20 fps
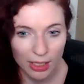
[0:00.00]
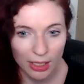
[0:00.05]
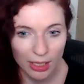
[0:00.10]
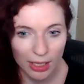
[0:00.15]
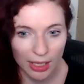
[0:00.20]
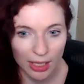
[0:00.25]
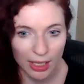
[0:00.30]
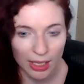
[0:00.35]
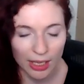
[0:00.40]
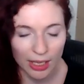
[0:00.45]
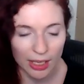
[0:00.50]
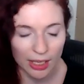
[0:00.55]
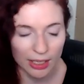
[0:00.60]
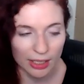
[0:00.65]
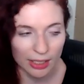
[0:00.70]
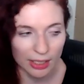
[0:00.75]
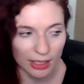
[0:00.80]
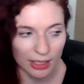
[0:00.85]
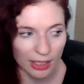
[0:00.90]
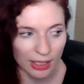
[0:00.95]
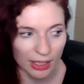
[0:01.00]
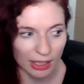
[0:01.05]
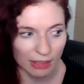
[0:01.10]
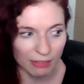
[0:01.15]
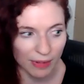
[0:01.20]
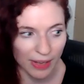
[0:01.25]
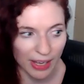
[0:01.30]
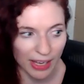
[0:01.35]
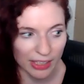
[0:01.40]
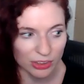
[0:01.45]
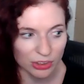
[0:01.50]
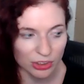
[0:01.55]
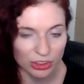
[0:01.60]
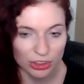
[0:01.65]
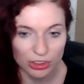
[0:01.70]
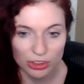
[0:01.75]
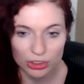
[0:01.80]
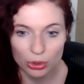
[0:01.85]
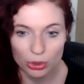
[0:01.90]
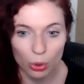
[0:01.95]
And in fact,
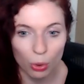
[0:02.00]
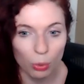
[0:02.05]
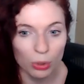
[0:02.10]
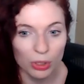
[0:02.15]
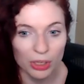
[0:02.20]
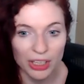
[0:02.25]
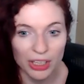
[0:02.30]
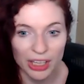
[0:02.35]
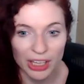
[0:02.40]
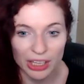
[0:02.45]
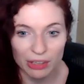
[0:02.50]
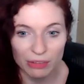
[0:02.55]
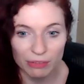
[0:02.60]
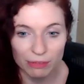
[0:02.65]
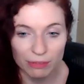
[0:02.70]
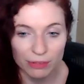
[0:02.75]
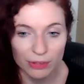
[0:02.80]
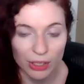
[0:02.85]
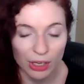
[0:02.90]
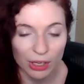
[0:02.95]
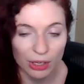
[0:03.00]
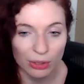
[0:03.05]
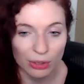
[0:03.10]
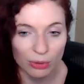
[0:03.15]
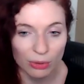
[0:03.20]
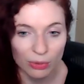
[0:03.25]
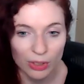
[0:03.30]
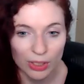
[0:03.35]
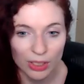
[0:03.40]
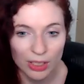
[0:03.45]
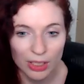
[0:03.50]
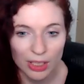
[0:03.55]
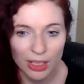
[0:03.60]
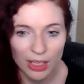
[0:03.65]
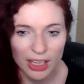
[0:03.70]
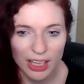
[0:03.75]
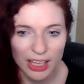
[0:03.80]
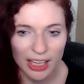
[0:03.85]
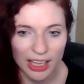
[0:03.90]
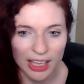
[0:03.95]
just totally in flow.
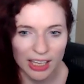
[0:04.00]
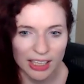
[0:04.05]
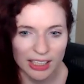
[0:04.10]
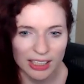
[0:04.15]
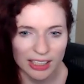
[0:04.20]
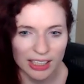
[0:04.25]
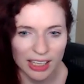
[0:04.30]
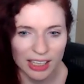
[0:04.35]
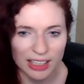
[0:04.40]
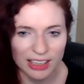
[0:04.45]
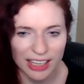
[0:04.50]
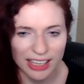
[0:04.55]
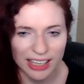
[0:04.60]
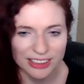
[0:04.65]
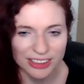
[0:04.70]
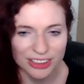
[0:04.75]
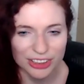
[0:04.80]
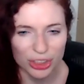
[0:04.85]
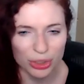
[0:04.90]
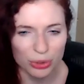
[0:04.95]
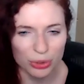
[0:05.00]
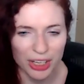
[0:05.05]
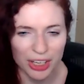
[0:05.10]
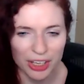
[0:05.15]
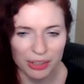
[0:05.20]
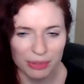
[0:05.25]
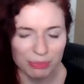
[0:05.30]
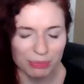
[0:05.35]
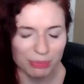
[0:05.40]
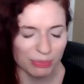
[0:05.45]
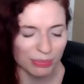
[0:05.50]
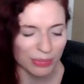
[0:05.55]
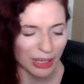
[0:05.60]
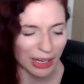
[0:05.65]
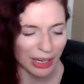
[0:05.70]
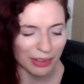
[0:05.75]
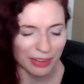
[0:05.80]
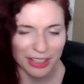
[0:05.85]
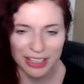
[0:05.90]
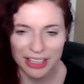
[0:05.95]
And that's just a great,
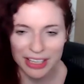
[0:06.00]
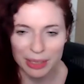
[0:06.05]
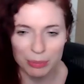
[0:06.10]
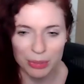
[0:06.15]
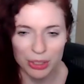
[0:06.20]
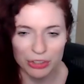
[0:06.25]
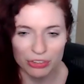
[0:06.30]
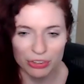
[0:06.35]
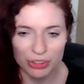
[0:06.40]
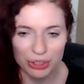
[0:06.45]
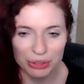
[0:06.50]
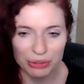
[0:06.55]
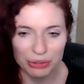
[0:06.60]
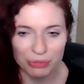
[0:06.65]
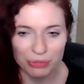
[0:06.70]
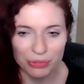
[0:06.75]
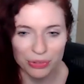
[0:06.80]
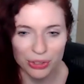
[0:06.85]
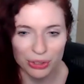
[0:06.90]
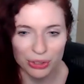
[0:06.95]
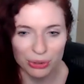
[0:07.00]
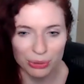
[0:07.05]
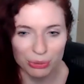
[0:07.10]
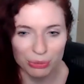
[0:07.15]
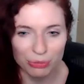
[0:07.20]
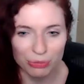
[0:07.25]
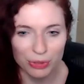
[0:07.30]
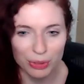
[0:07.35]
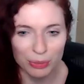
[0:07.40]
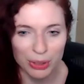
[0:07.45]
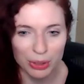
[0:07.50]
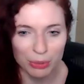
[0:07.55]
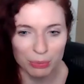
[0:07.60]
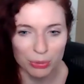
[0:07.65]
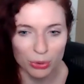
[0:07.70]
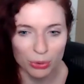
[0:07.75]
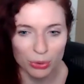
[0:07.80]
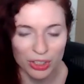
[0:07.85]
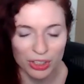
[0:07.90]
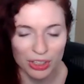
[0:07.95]
I think, image of, female
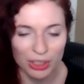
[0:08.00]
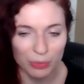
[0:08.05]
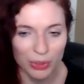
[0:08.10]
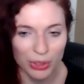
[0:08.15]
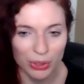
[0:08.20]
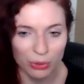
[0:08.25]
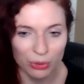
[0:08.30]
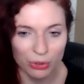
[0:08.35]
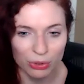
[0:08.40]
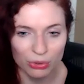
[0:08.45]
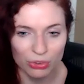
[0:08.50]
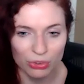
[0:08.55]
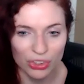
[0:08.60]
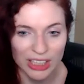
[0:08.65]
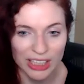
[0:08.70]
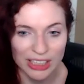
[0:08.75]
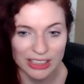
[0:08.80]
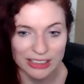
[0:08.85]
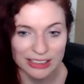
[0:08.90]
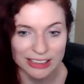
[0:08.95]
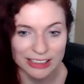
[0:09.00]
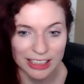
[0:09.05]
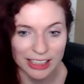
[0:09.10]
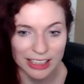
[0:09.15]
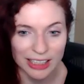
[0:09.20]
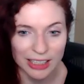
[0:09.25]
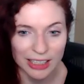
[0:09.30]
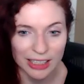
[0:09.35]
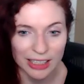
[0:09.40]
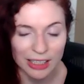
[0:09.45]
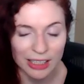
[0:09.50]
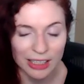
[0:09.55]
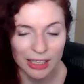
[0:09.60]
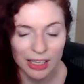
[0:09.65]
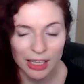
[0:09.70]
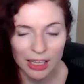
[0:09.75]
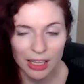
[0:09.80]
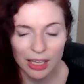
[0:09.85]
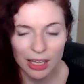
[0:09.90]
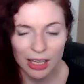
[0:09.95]
beauty that we don't usually get to see.
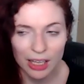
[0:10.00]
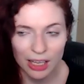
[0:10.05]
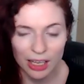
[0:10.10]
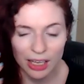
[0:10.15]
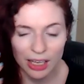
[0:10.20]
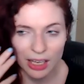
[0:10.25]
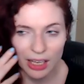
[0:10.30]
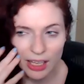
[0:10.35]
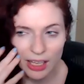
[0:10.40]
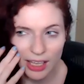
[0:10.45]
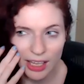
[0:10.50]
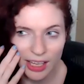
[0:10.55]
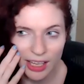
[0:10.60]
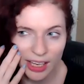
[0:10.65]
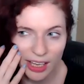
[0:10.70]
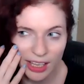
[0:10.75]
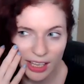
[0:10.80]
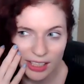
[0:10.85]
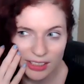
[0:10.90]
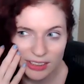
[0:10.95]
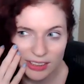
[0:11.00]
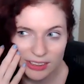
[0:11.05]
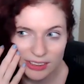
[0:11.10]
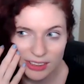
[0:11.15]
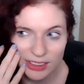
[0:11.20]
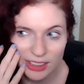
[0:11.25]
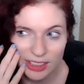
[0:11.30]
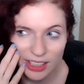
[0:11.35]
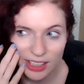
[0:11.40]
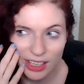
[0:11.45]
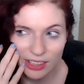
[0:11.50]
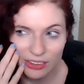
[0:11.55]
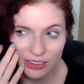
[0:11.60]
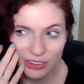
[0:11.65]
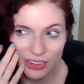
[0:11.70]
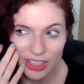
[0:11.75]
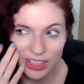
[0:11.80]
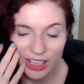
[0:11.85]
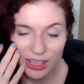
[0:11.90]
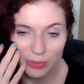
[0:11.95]
And the other
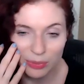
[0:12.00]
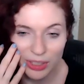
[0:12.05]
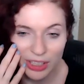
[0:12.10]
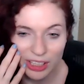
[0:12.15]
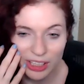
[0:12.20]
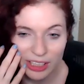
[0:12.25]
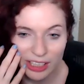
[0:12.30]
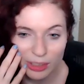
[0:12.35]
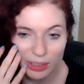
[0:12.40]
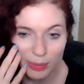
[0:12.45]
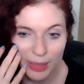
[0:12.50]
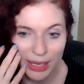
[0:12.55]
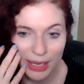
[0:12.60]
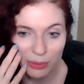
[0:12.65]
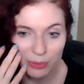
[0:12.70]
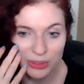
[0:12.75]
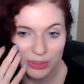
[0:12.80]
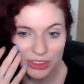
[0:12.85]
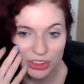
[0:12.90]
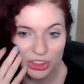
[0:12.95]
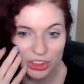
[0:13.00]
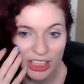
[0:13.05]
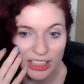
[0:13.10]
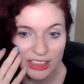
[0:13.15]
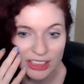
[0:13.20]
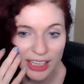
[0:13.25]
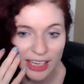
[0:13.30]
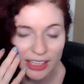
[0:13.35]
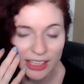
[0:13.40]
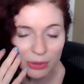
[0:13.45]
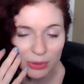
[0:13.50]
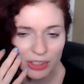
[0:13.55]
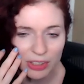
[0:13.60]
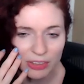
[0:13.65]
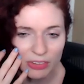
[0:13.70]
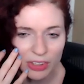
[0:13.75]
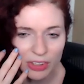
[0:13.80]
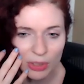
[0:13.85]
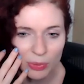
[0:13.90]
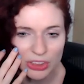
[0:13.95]
thing I really liked about it was the chess
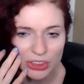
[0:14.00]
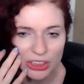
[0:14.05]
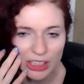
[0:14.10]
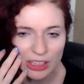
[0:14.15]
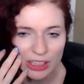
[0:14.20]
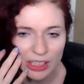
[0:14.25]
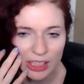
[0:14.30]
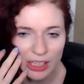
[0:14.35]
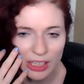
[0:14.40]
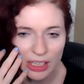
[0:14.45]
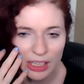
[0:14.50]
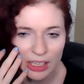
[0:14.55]
accuracy, which I think